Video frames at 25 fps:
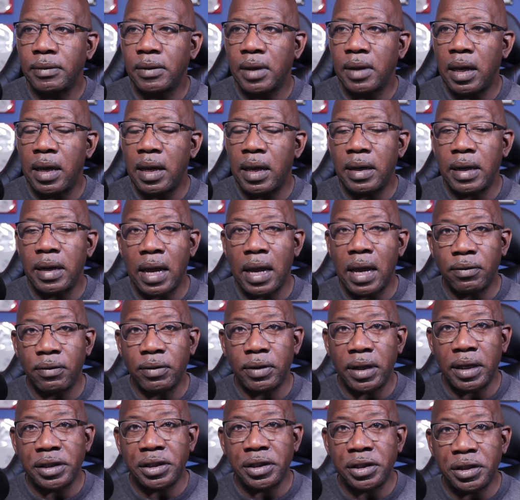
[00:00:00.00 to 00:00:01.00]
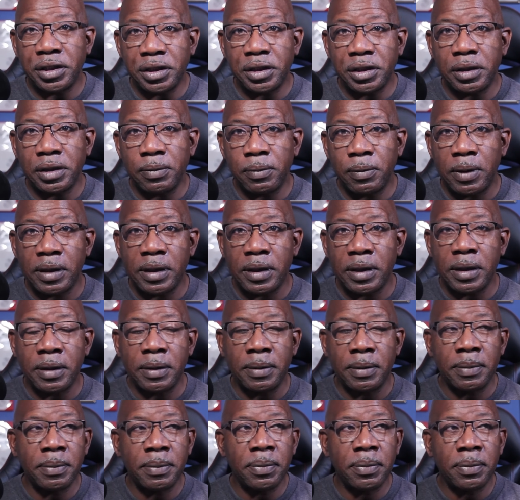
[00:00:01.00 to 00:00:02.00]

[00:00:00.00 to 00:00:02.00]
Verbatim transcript: and lack of relationship with him.